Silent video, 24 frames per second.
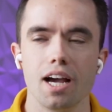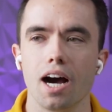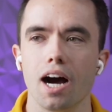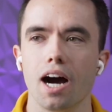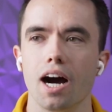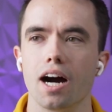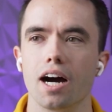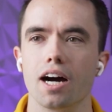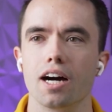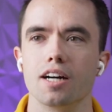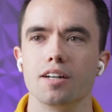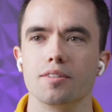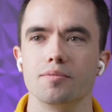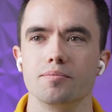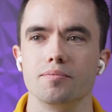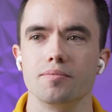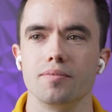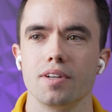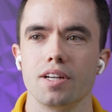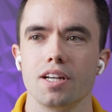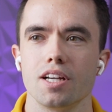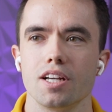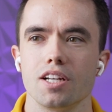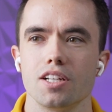Um,
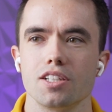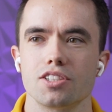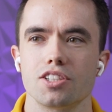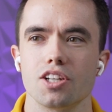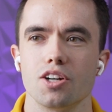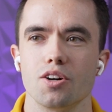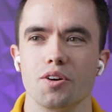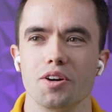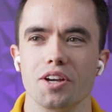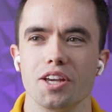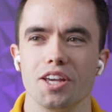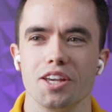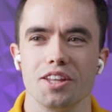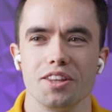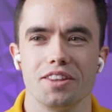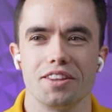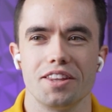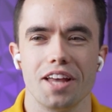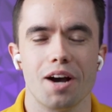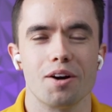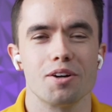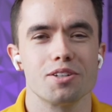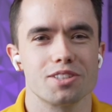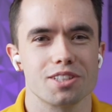so
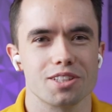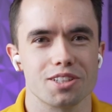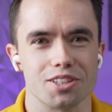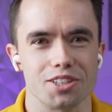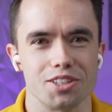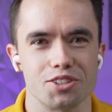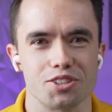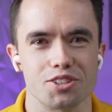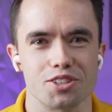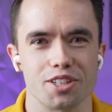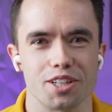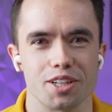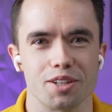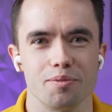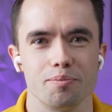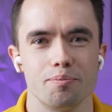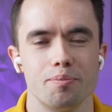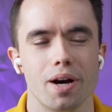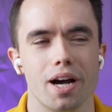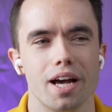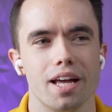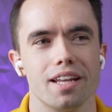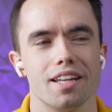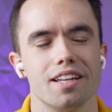that was a little interesting,
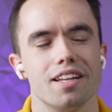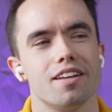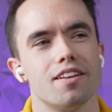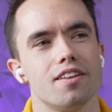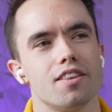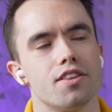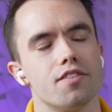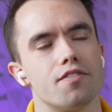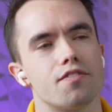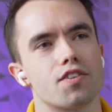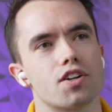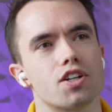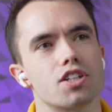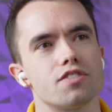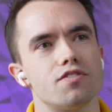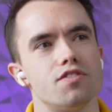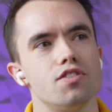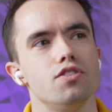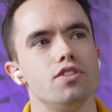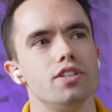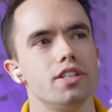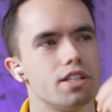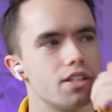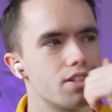but the first
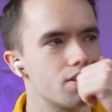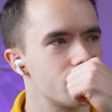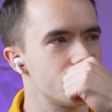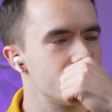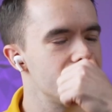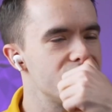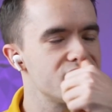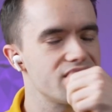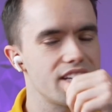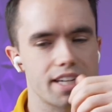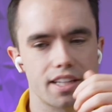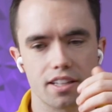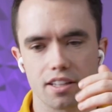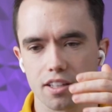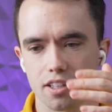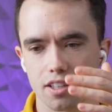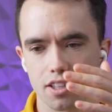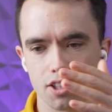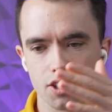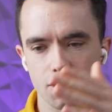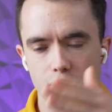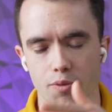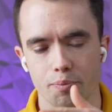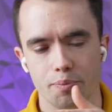few years, it was like,
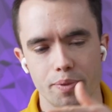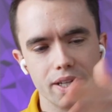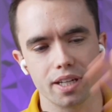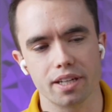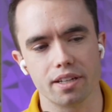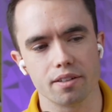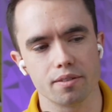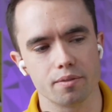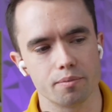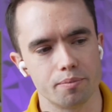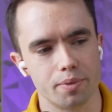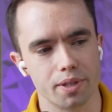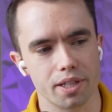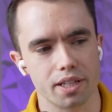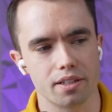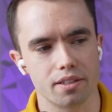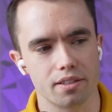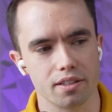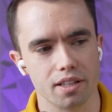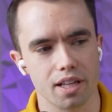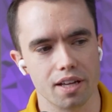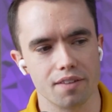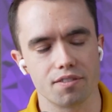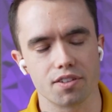big
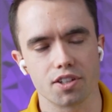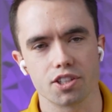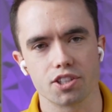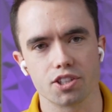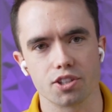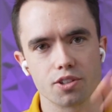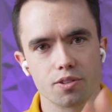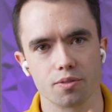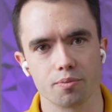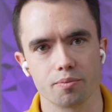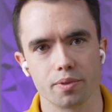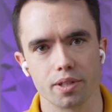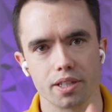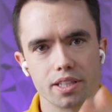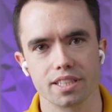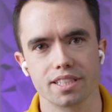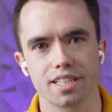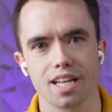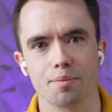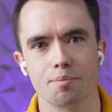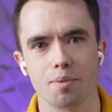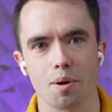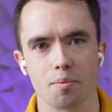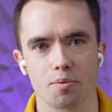leverage or big
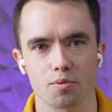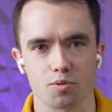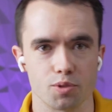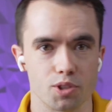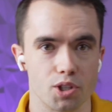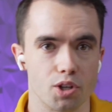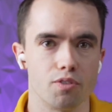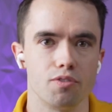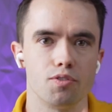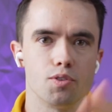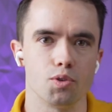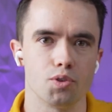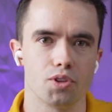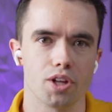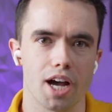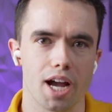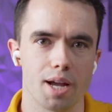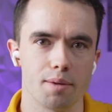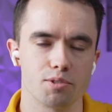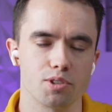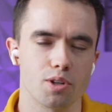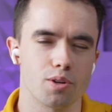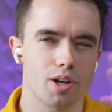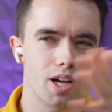step up was when you go full
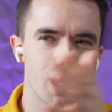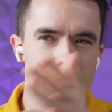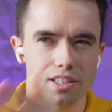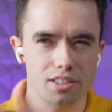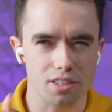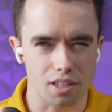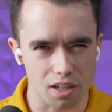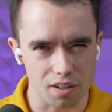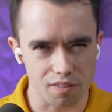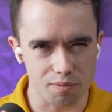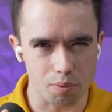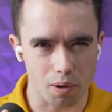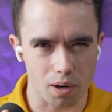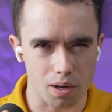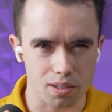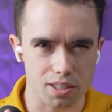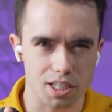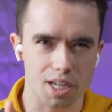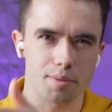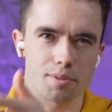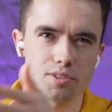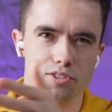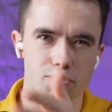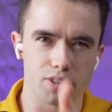time. So I kinda started off
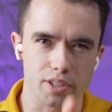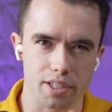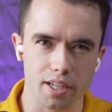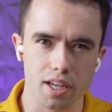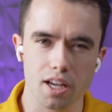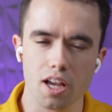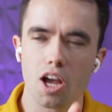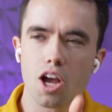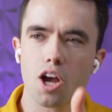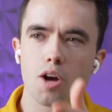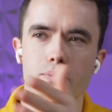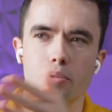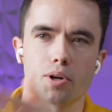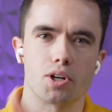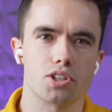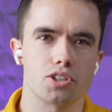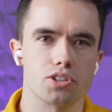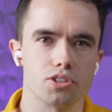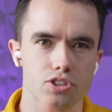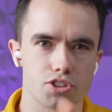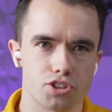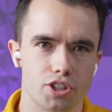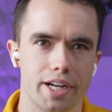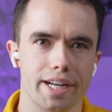part-time, I was doing
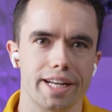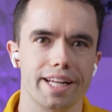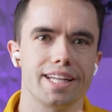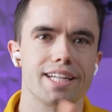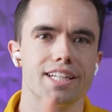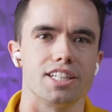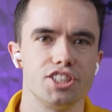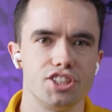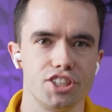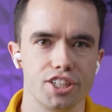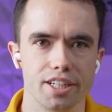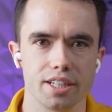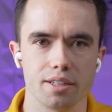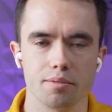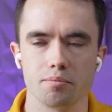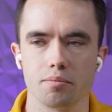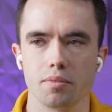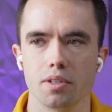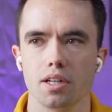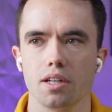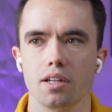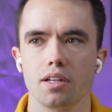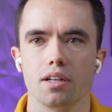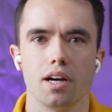personal training at a gym,
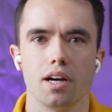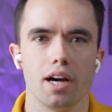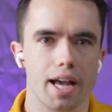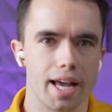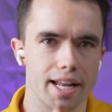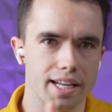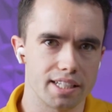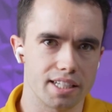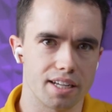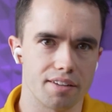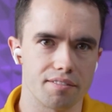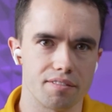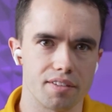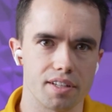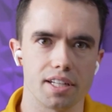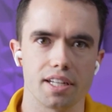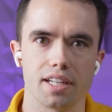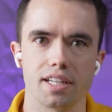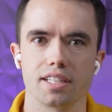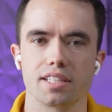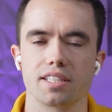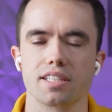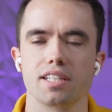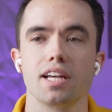Anytime
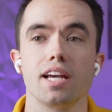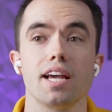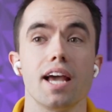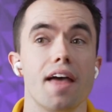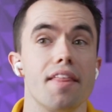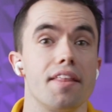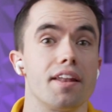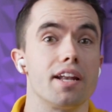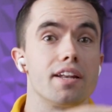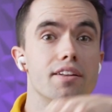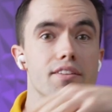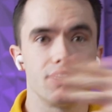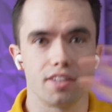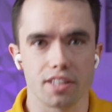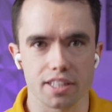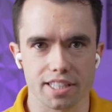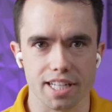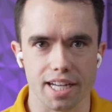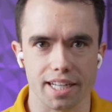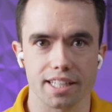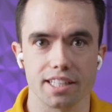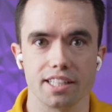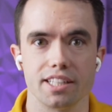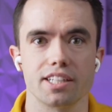Fitness. And then the
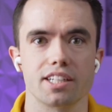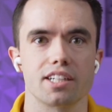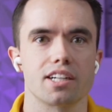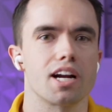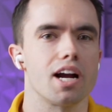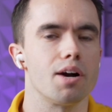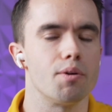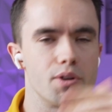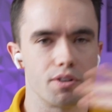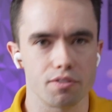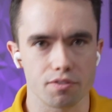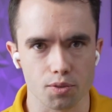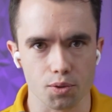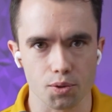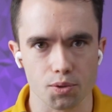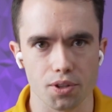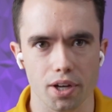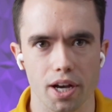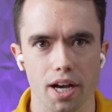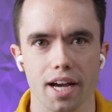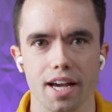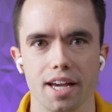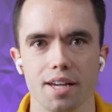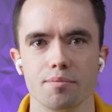second year, I went full
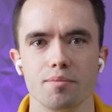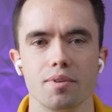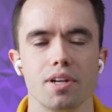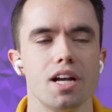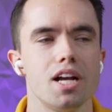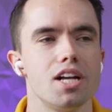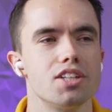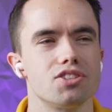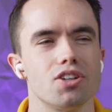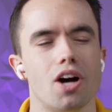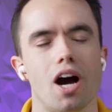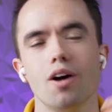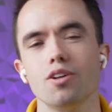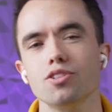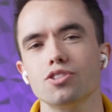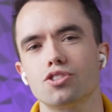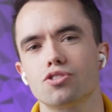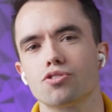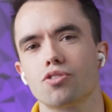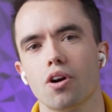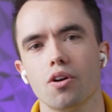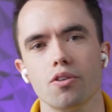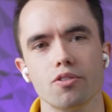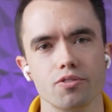time. So I was
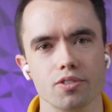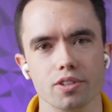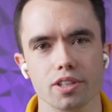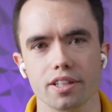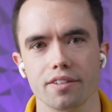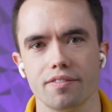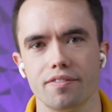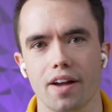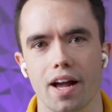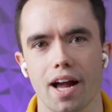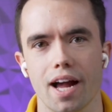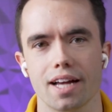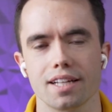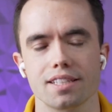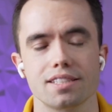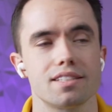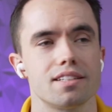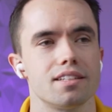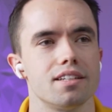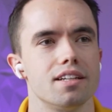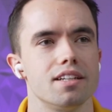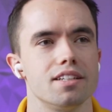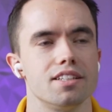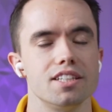growing really fast.
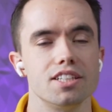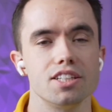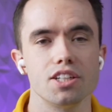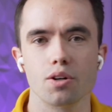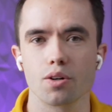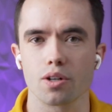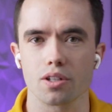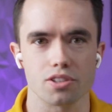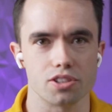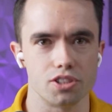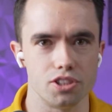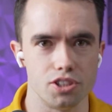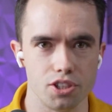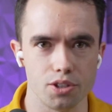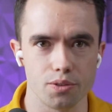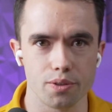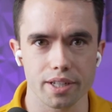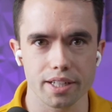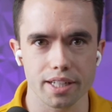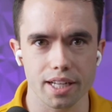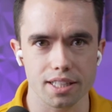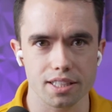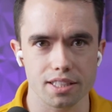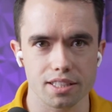Didn't know what I was
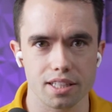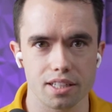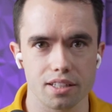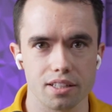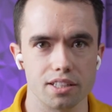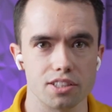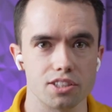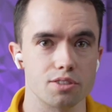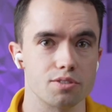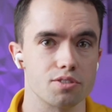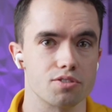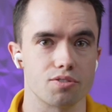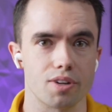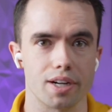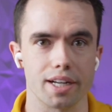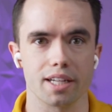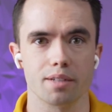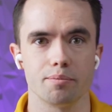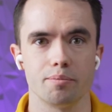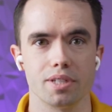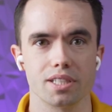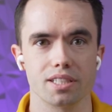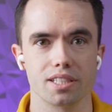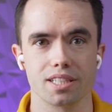doing necessarily in terms of running
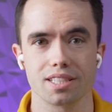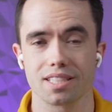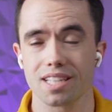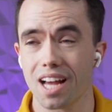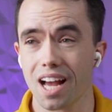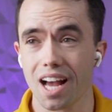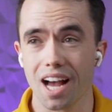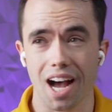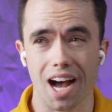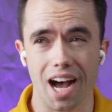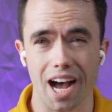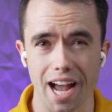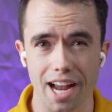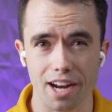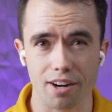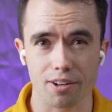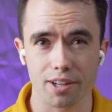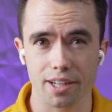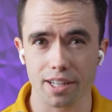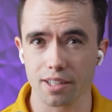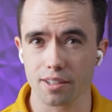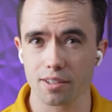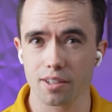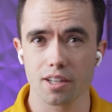a business,
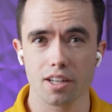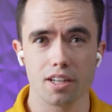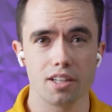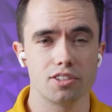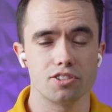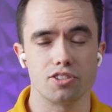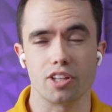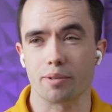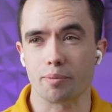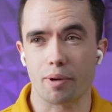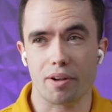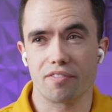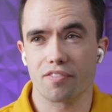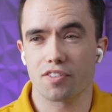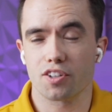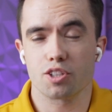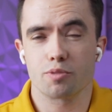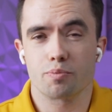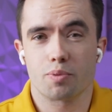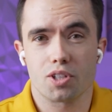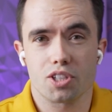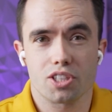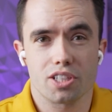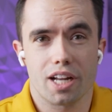hiring. It's like my
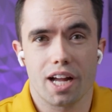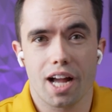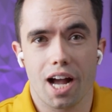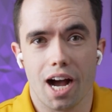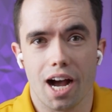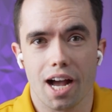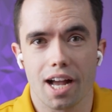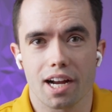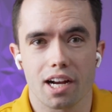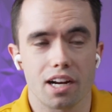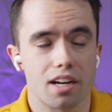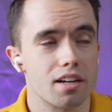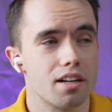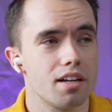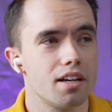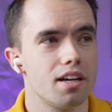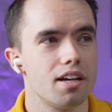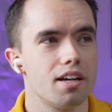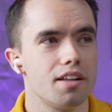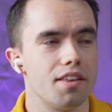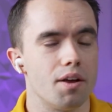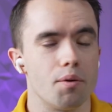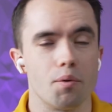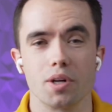first person I hired
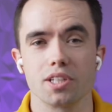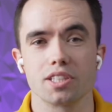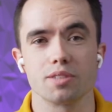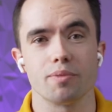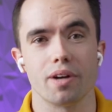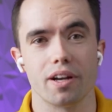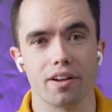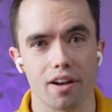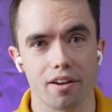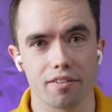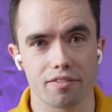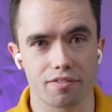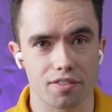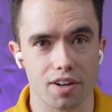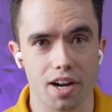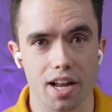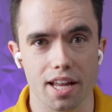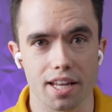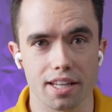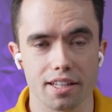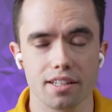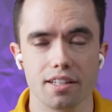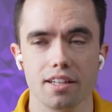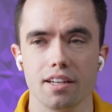that wasn't a
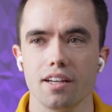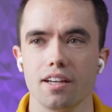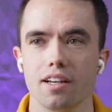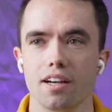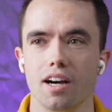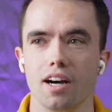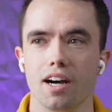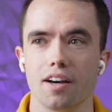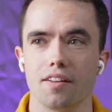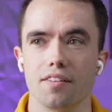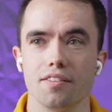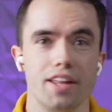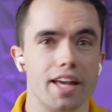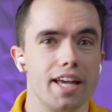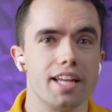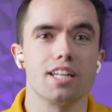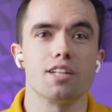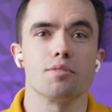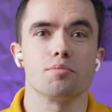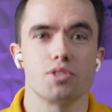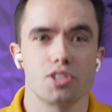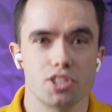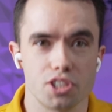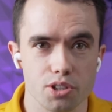friend. They ended
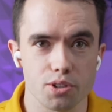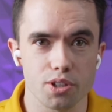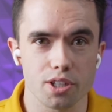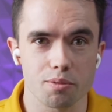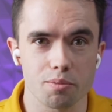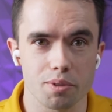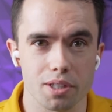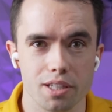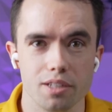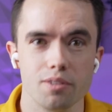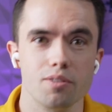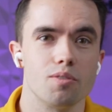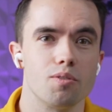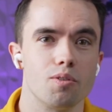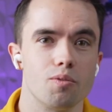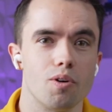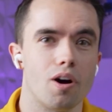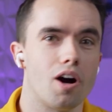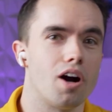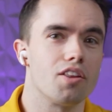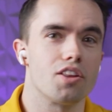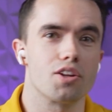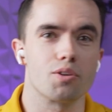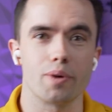up suing me
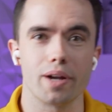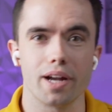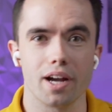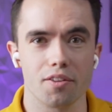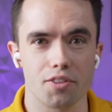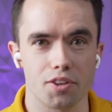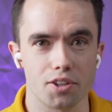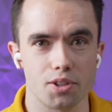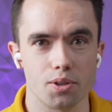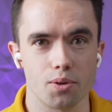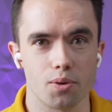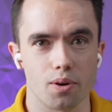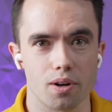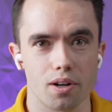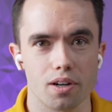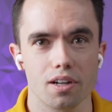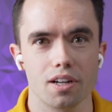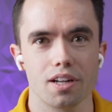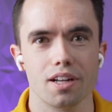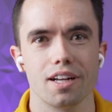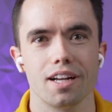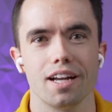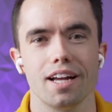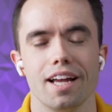on their way out the door,
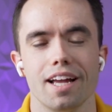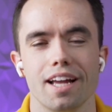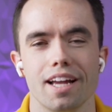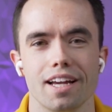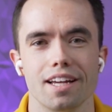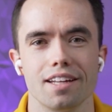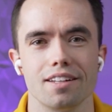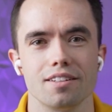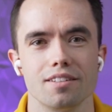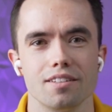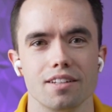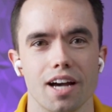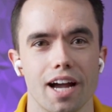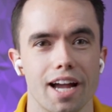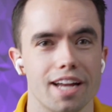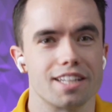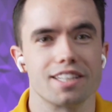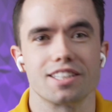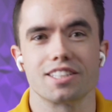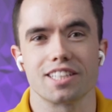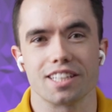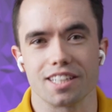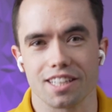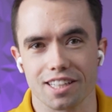and I had
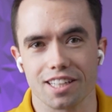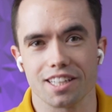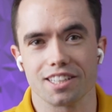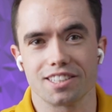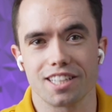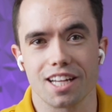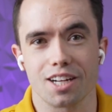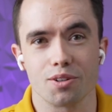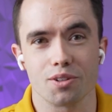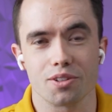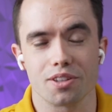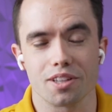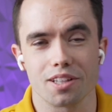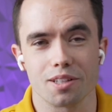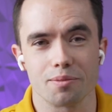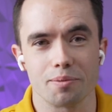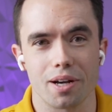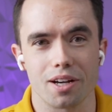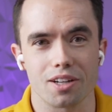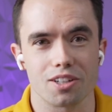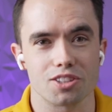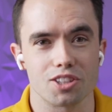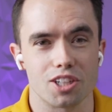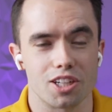to settle with them
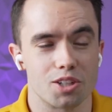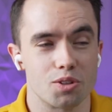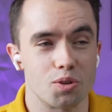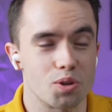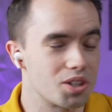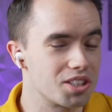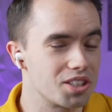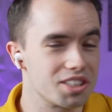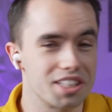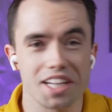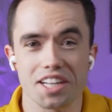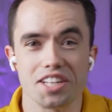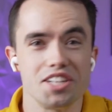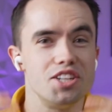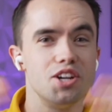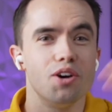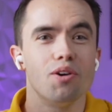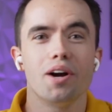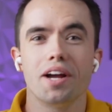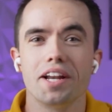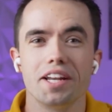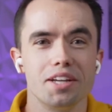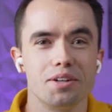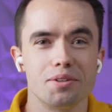outside of court because I had no
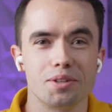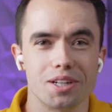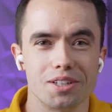idea what